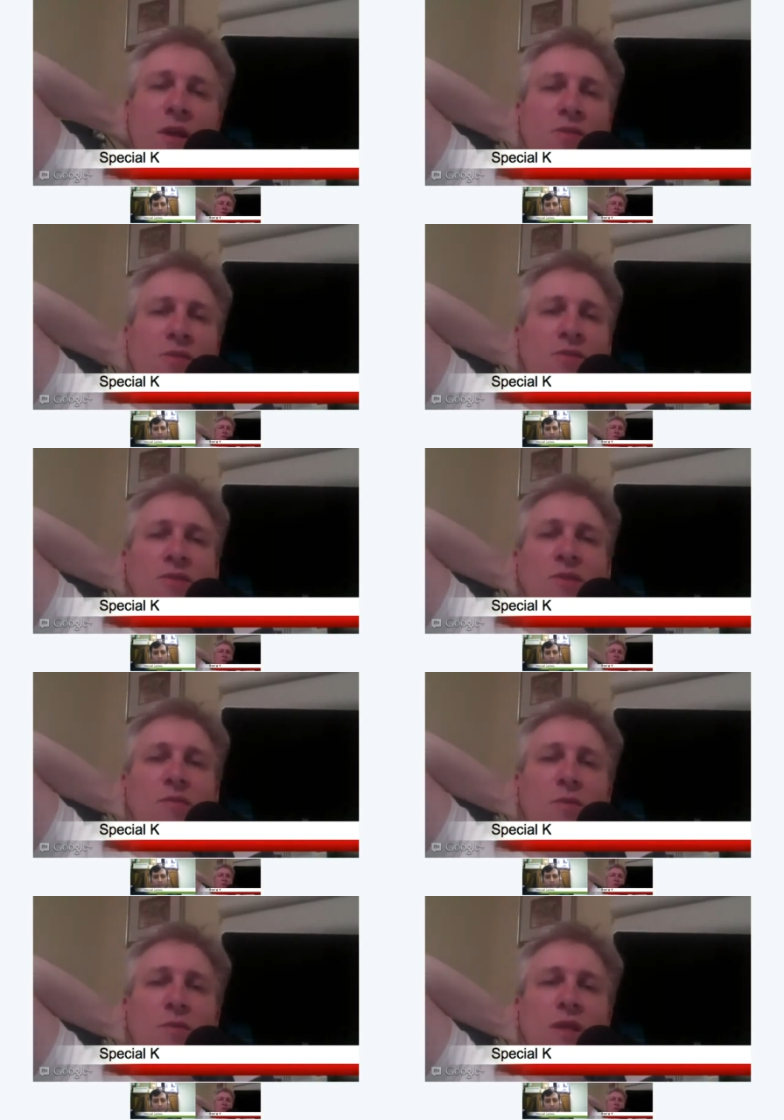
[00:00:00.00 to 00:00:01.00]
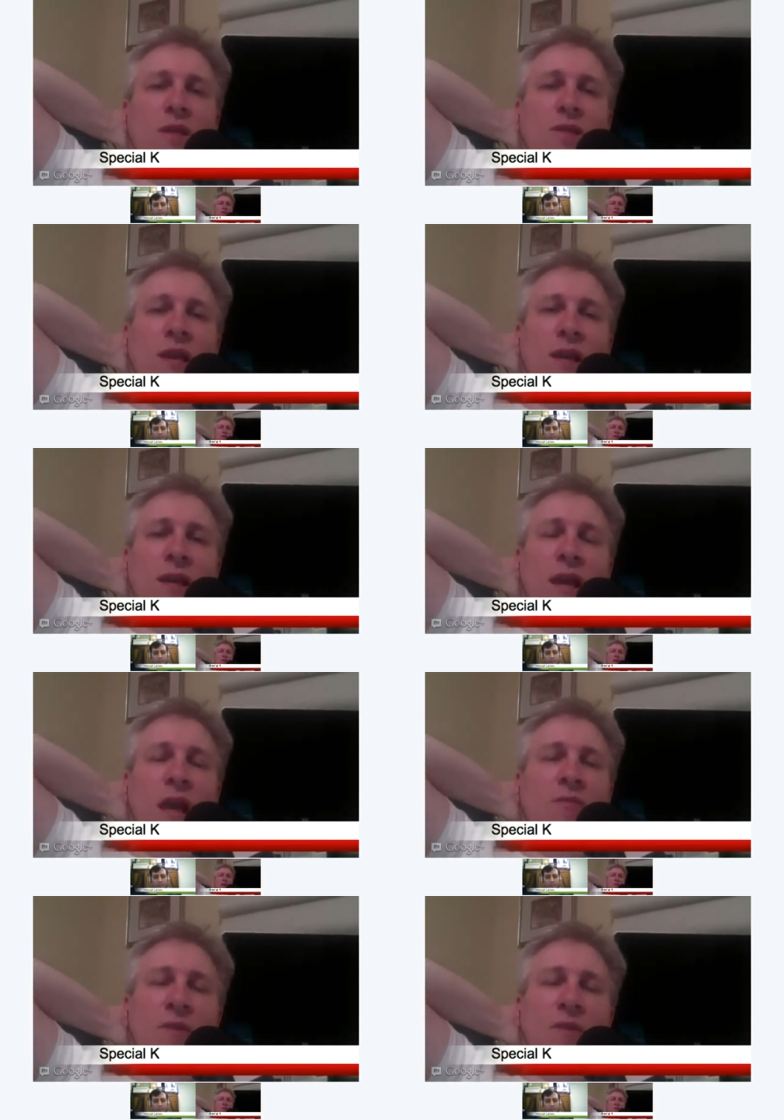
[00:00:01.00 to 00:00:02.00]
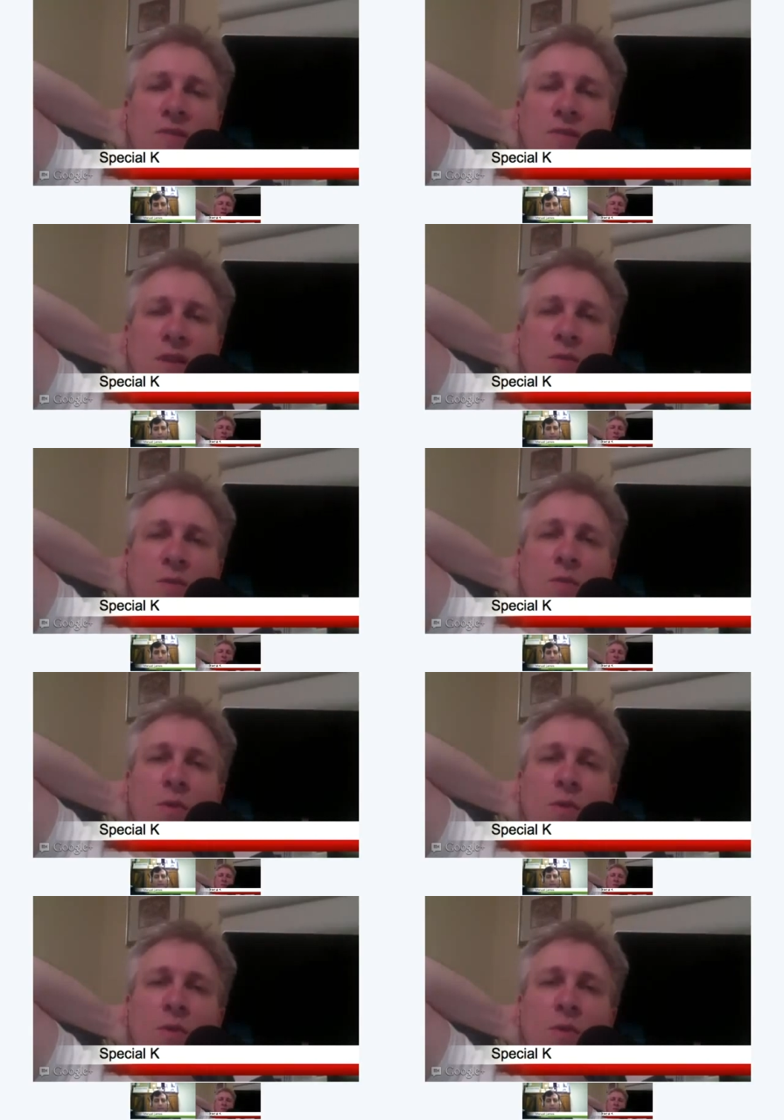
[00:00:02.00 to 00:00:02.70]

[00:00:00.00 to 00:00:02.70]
This is just confusing as heck, and everything is equal.